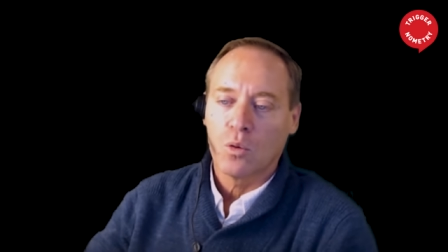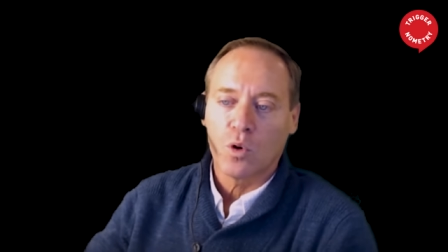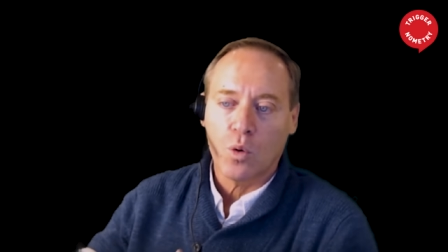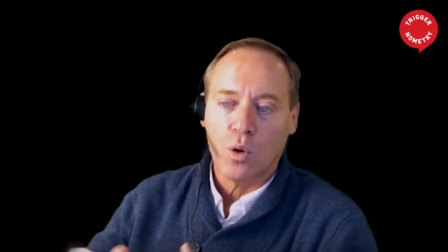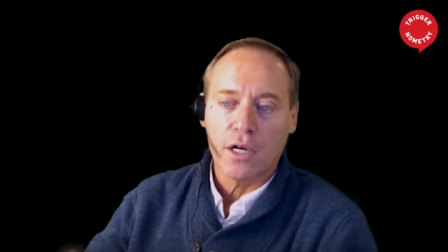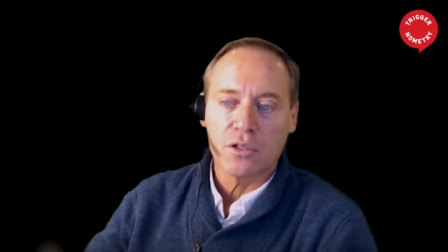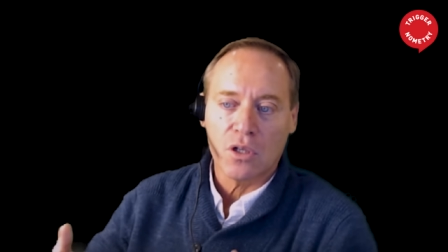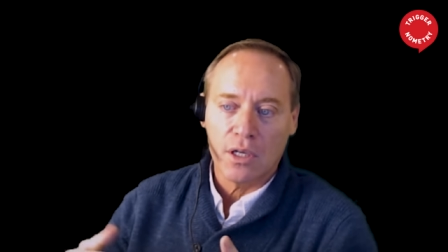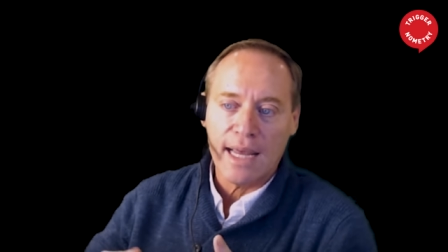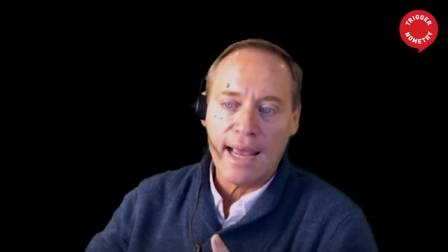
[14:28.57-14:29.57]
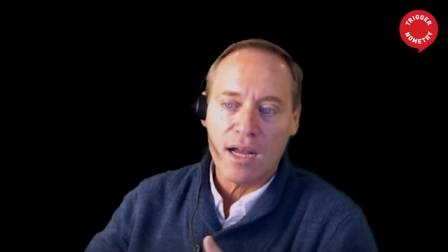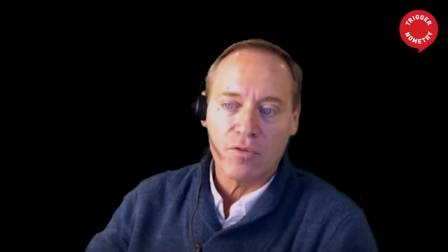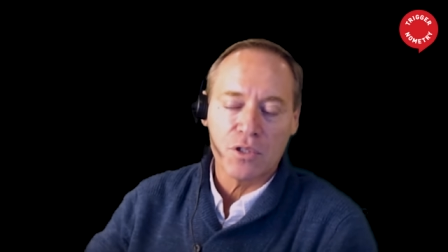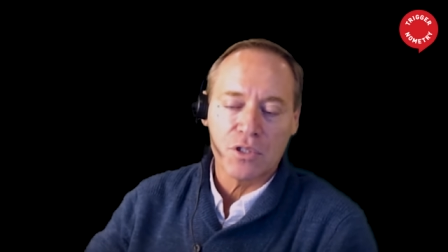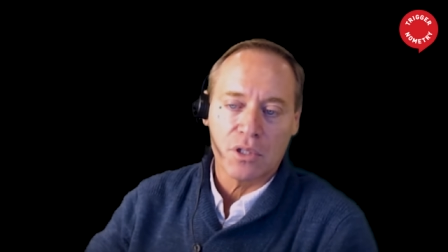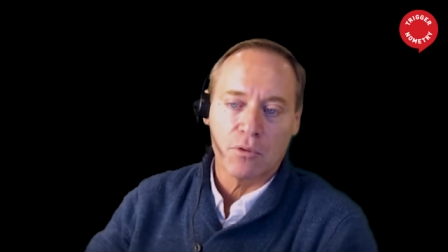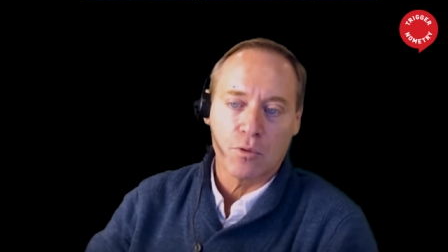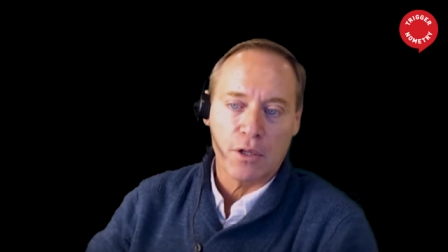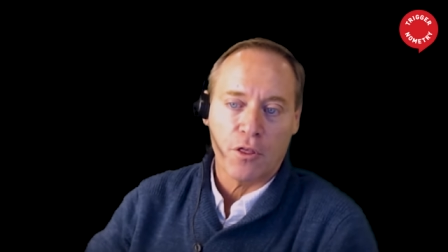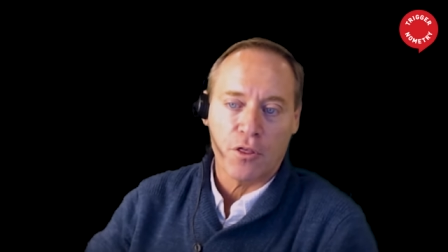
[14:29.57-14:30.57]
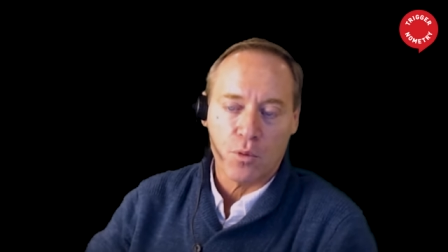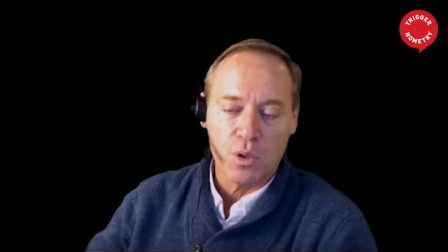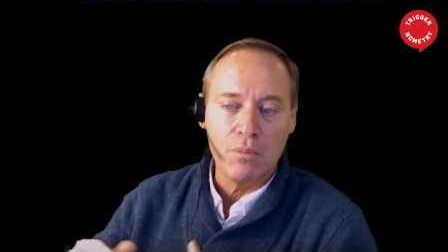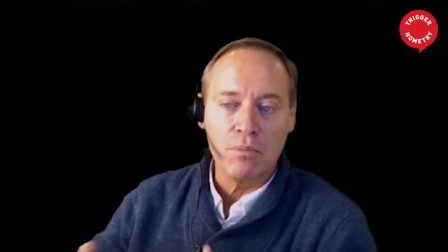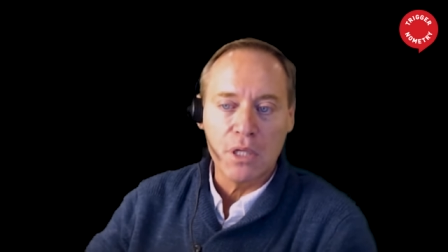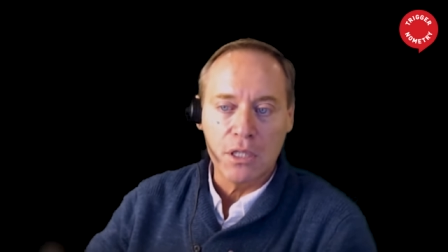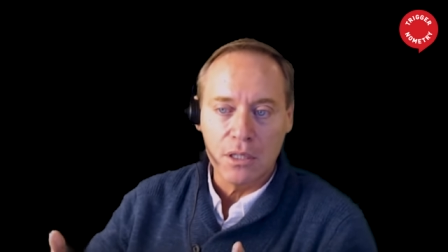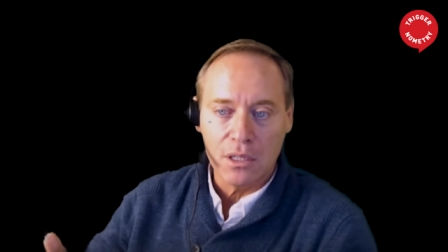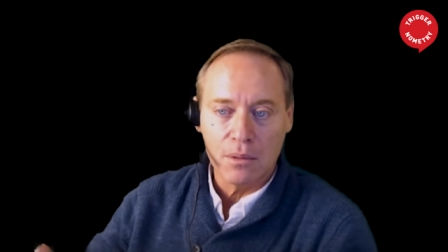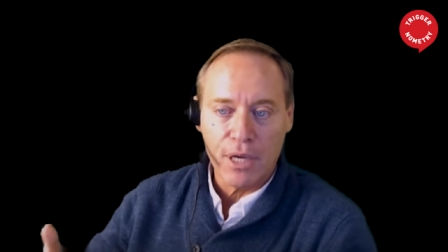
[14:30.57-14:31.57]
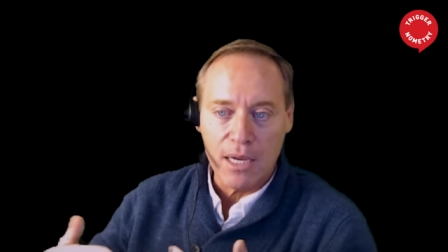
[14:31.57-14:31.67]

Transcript: requires on average somewhere around 3 million